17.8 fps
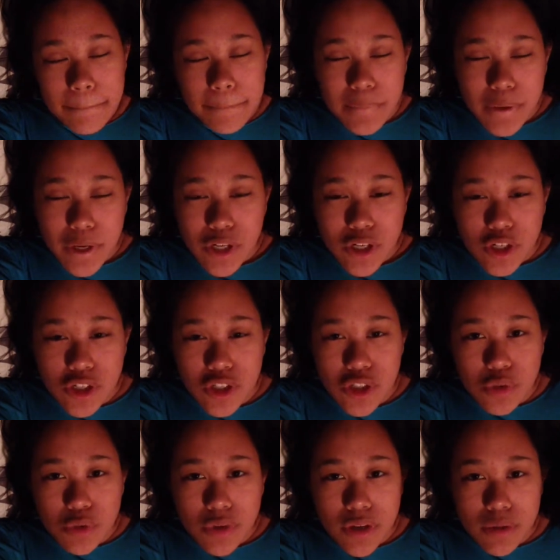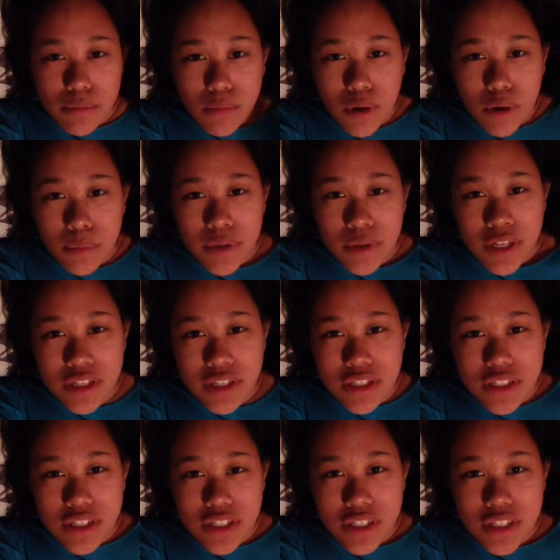bittersweet
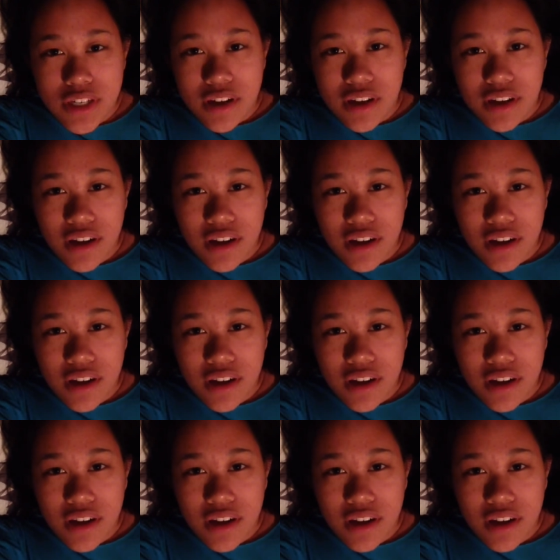moment.